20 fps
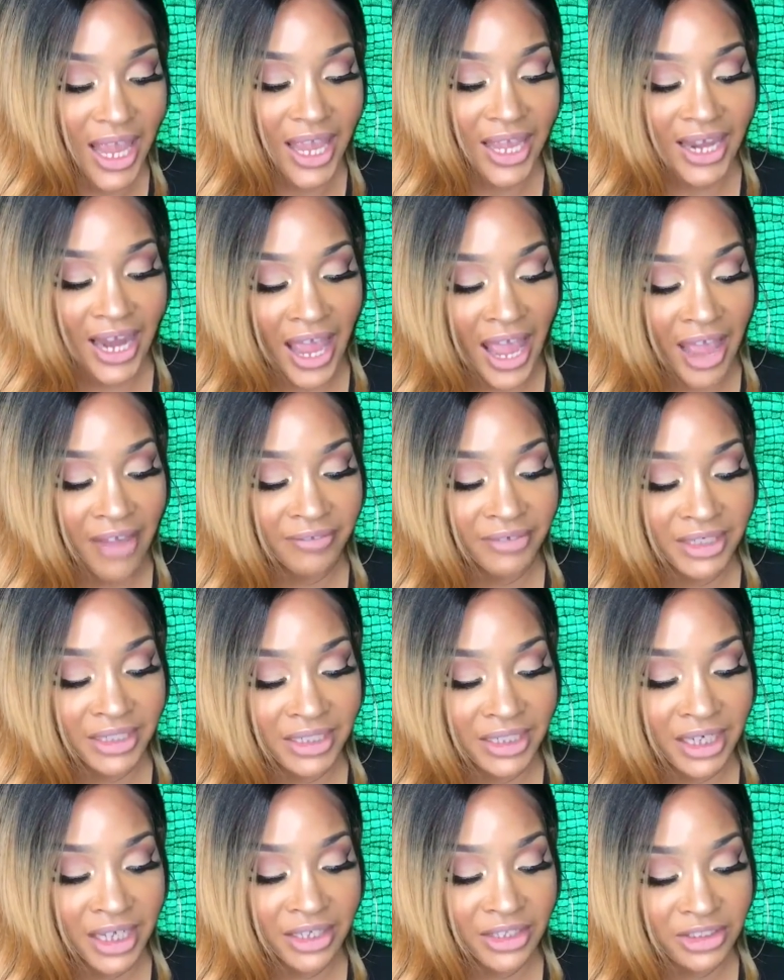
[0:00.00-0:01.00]
and I have it
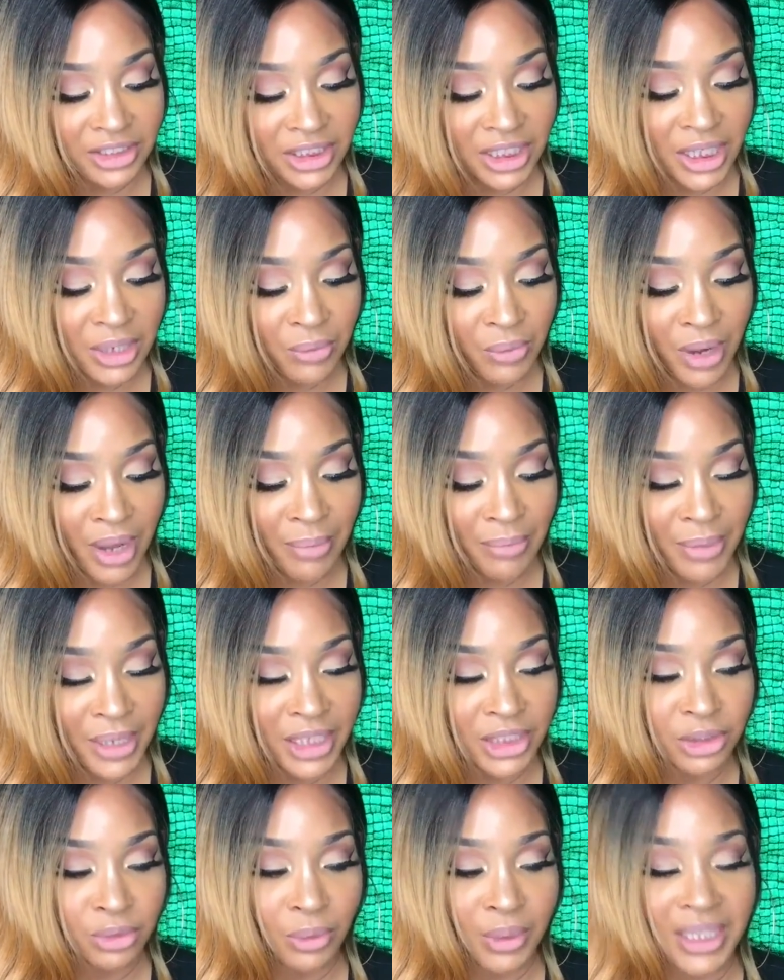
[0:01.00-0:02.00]
in the color
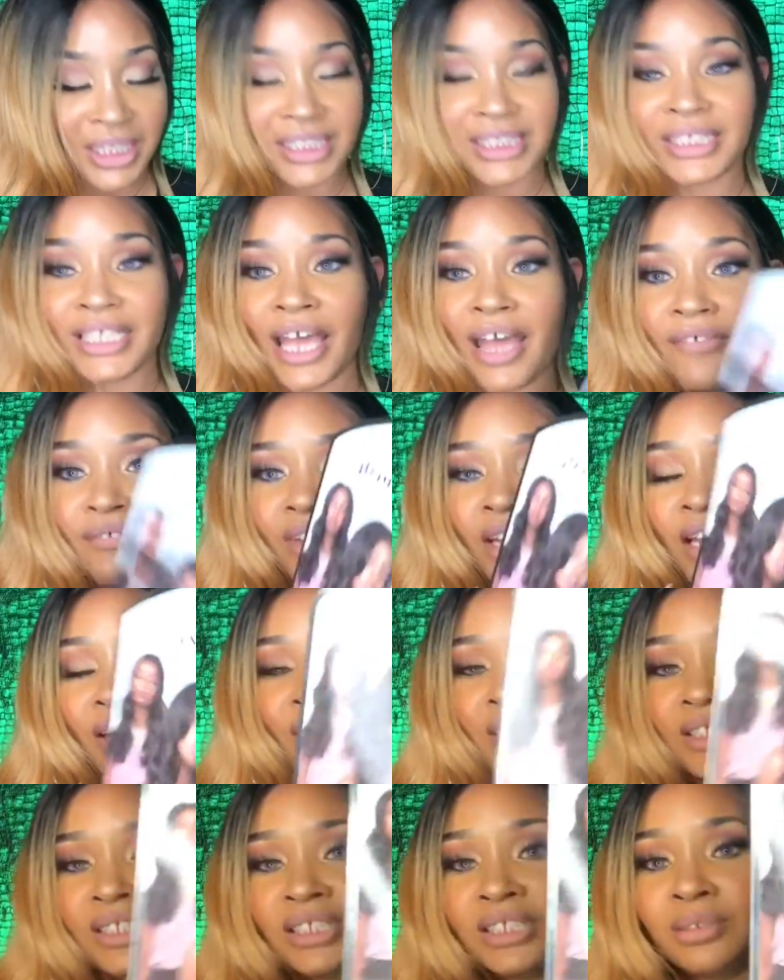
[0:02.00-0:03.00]
T1B27,
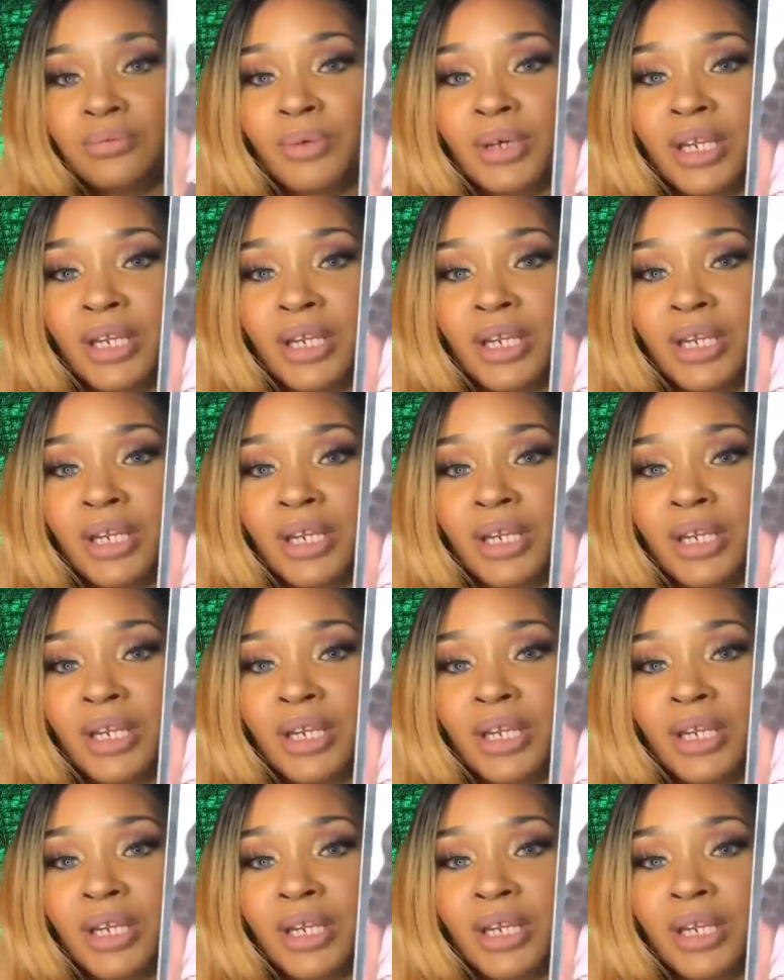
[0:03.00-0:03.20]
and this is